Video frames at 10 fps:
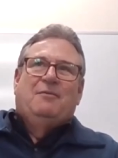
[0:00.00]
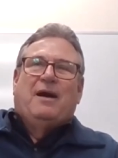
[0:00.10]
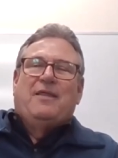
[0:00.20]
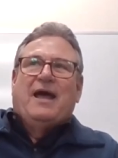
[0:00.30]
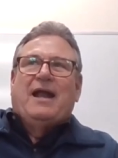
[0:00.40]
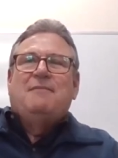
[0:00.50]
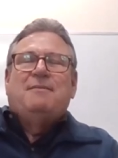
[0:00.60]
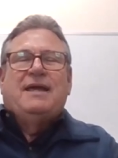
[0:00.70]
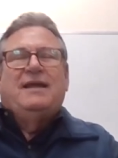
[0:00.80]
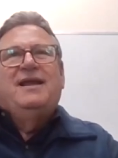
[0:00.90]
By that I
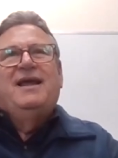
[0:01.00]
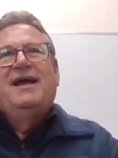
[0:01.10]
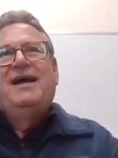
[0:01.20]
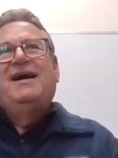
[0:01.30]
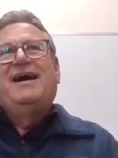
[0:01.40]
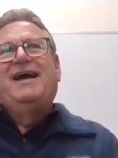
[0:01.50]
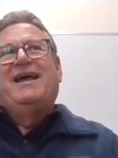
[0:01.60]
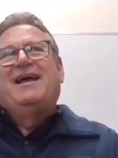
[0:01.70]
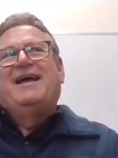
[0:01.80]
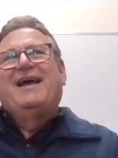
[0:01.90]
mean,
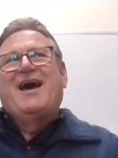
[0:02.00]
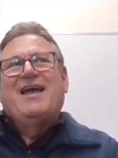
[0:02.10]
uh,